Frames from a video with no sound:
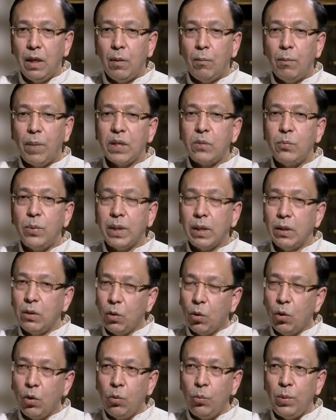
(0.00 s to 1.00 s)
But we can
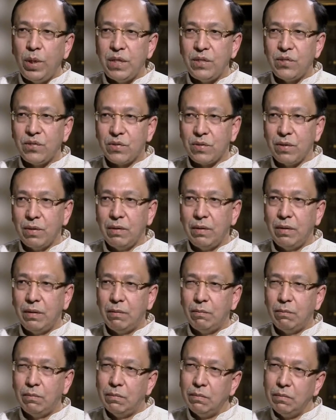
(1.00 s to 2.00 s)
always
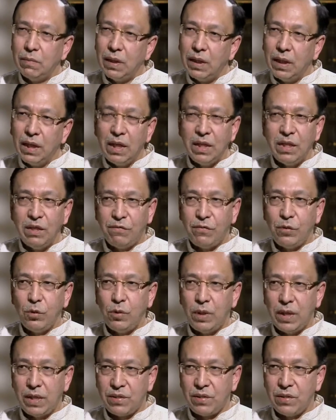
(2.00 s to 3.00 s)
learn a
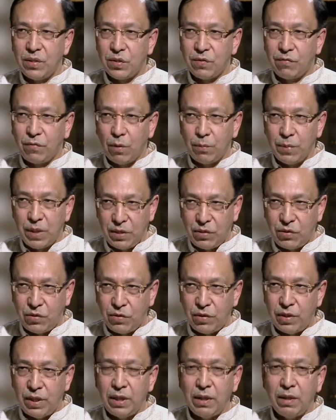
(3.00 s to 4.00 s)
few lessons from
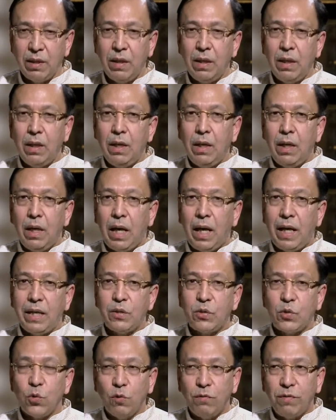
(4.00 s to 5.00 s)
history.
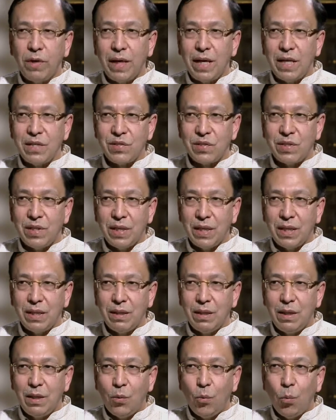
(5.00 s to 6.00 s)
And so far as the
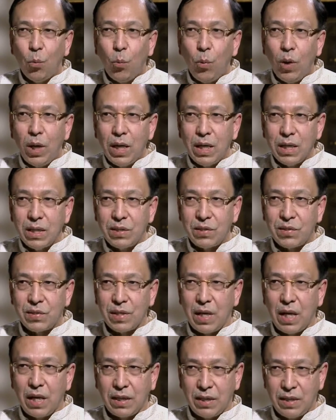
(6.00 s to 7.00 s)

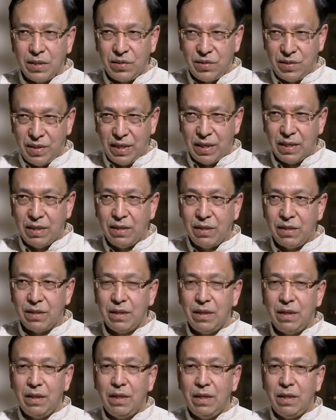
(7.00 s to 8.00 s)
words are concerned
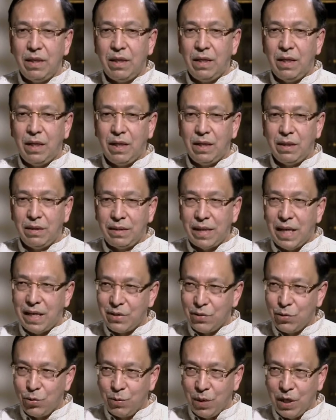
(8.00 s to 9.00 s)

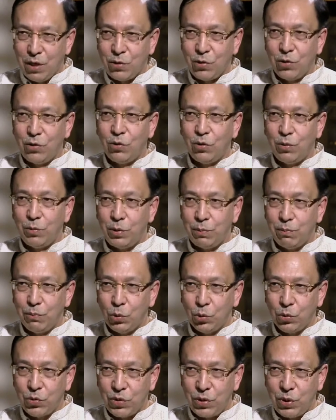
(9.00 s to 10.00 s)
that Subhash Chandra
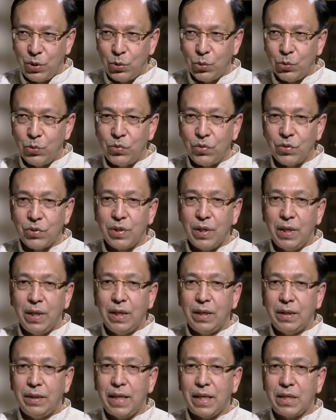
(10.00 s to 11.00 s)
Bose used,
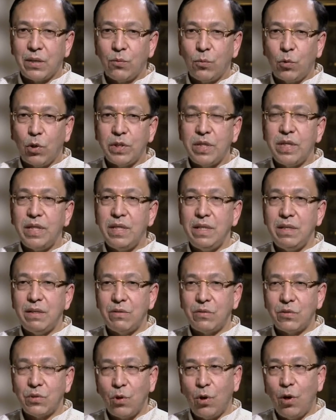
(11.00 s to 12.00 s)
that what he
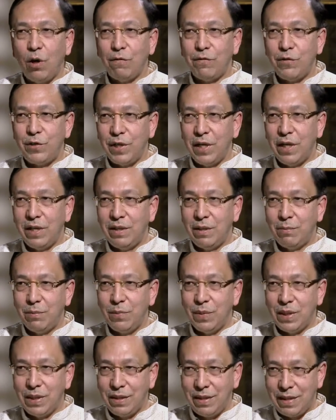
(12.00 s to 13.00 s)
saw of
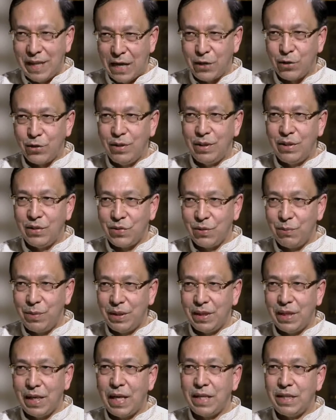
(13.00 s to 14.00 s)
German nationalism
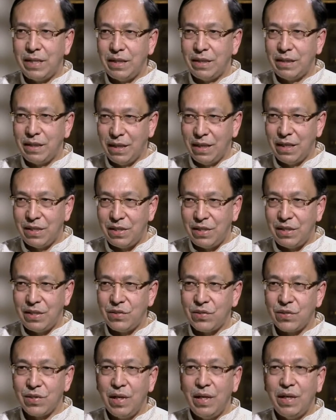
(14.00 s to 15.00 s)
in the
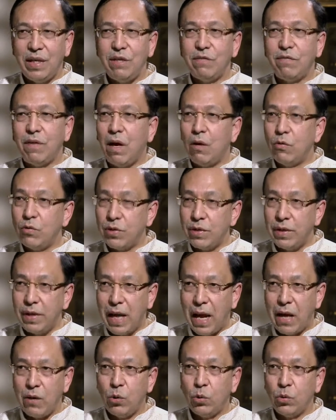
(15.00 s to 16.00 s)
1930s, he found
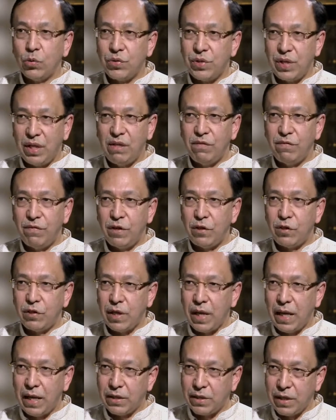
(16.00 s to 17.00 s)
narrow, selfish
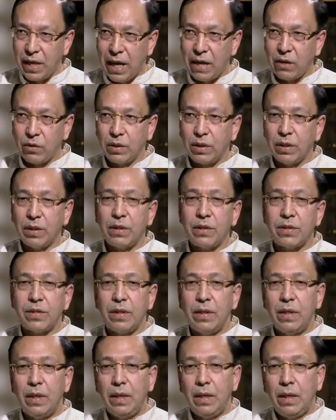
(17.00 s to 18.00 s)
and arrogant.
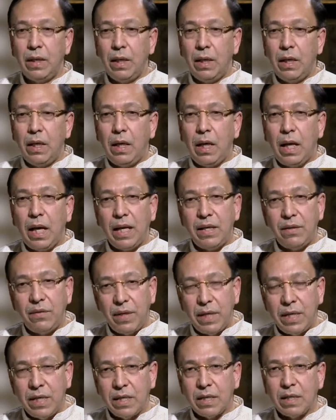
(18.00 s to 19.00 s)
I
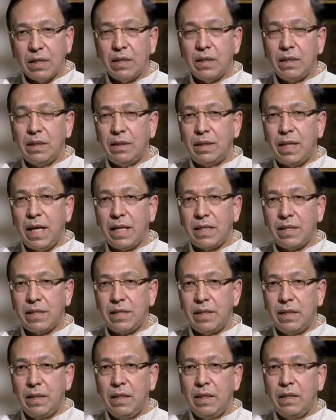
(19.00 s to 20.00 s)
think
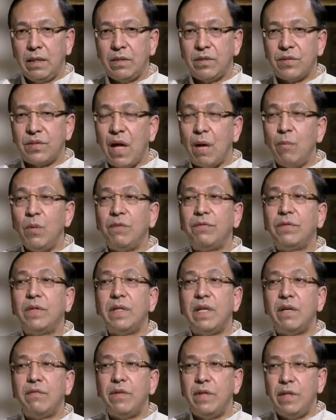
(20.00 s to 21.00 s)
that some of the
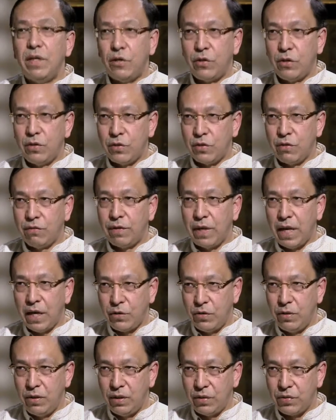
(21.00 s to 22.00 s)
definitions of
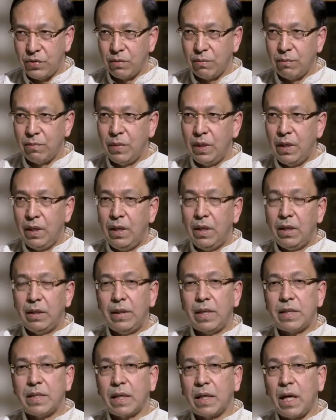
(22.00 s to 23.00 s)
nationalism
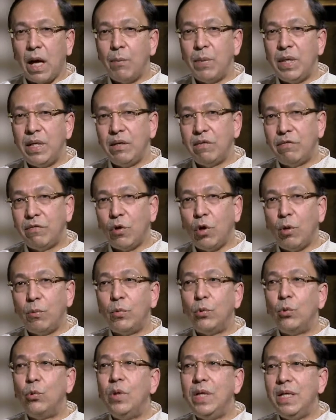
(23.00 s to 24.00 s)
that are coming
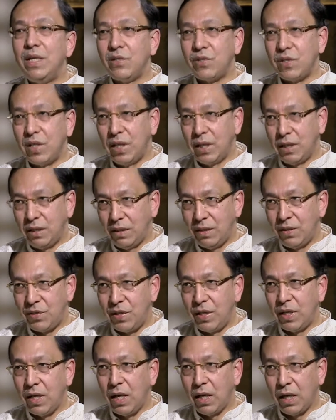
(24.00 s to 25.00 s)
from ruling
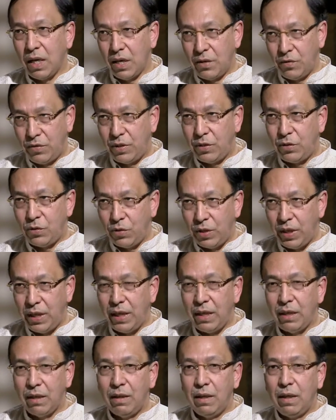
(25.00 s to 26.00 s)
circles in our country today